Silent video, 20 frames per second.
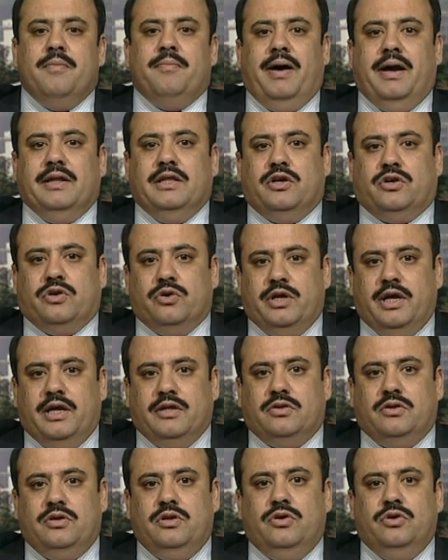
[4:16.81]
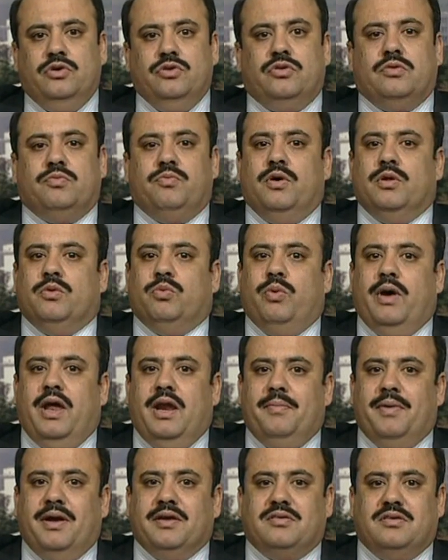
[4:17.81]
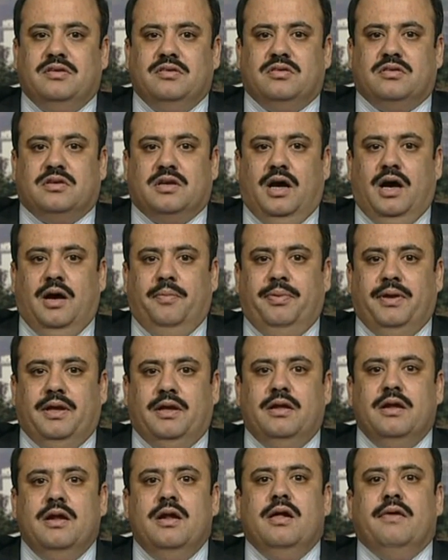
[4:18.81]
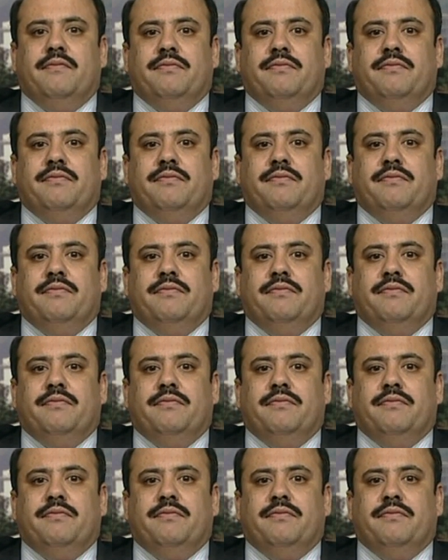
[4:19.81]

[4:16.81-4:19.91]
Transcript: But the today's news was very much disturbing.